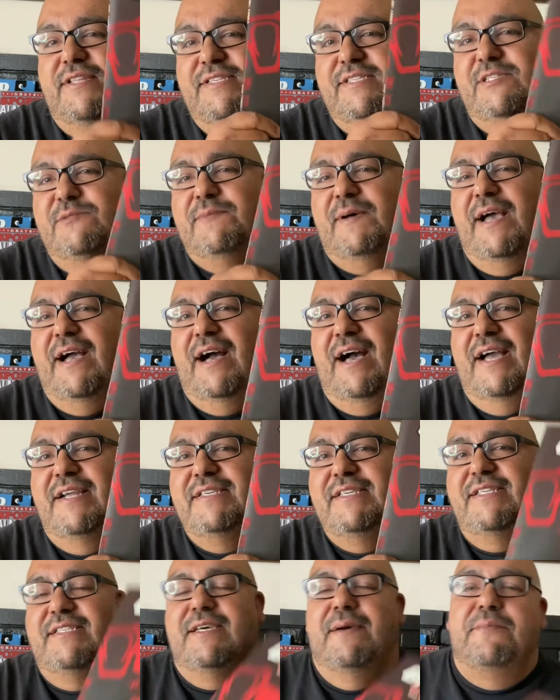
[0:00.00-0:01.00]
is by
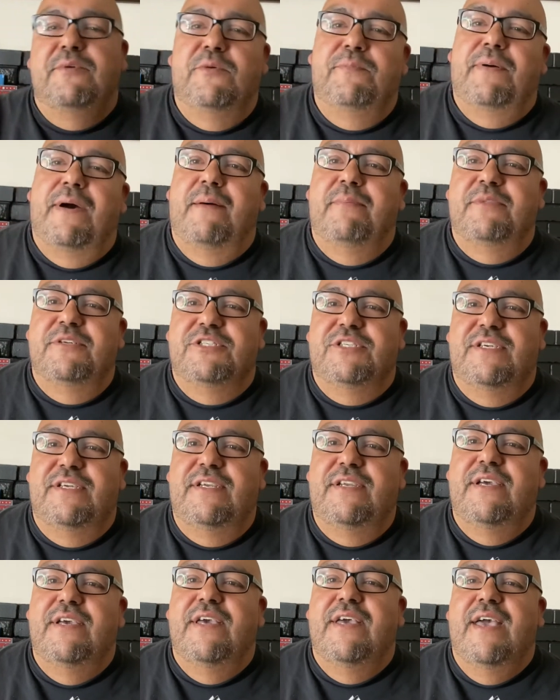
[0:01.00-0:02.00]
IDW
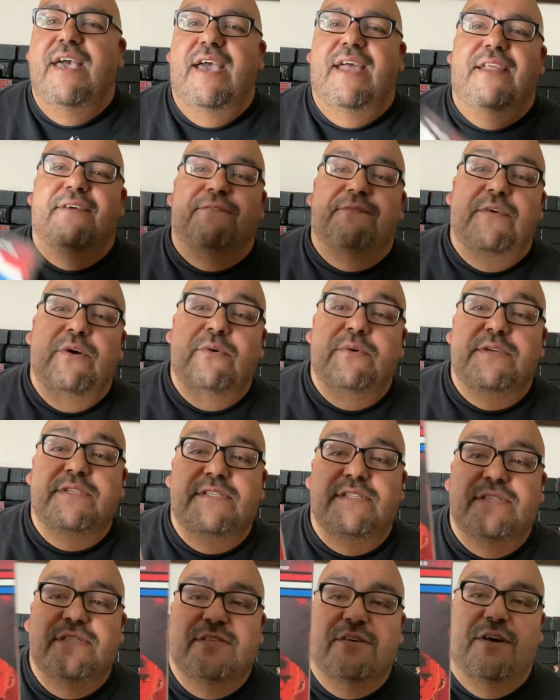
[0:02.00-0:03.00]
Publishing, and it
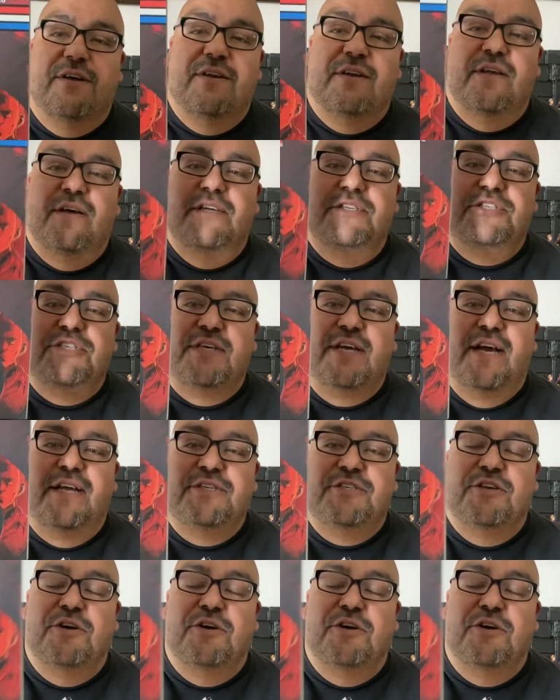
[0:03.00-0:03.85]
focuses on a G.I. Joe